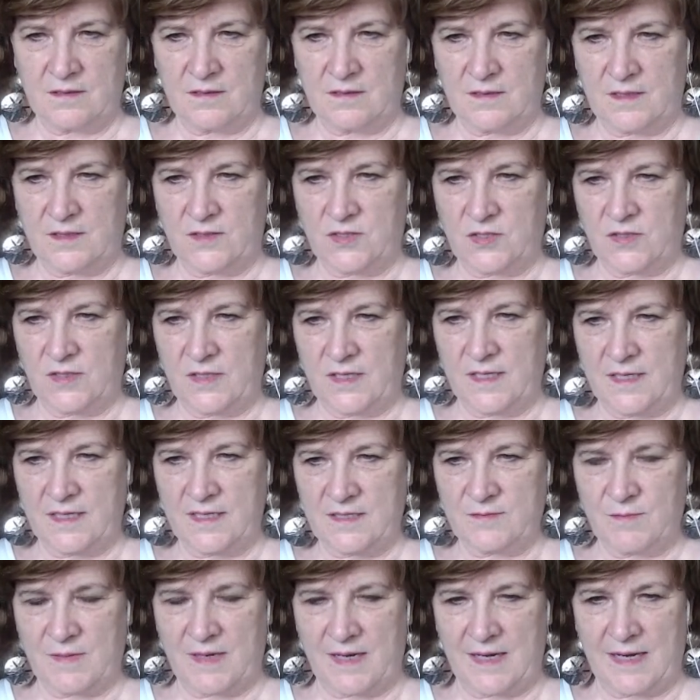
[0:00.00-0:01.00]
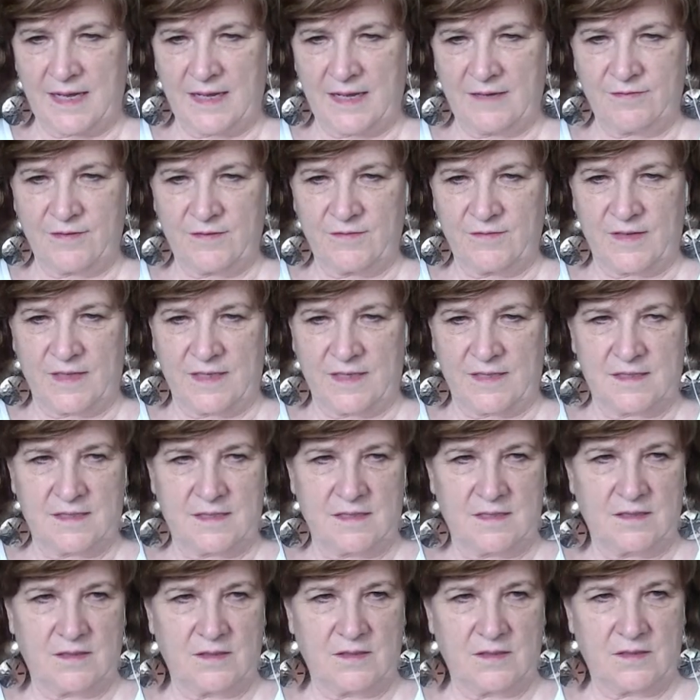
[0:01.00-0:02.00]
And so here's my life event,
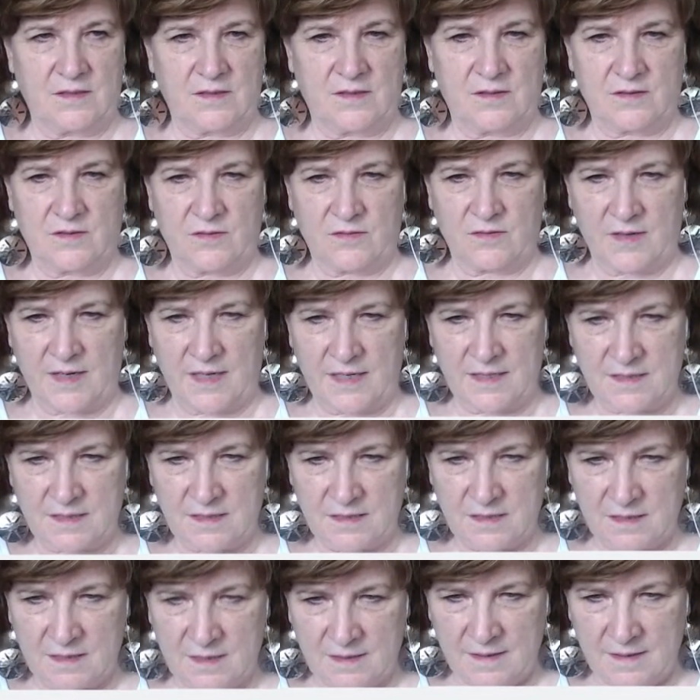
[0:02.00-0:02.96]
right?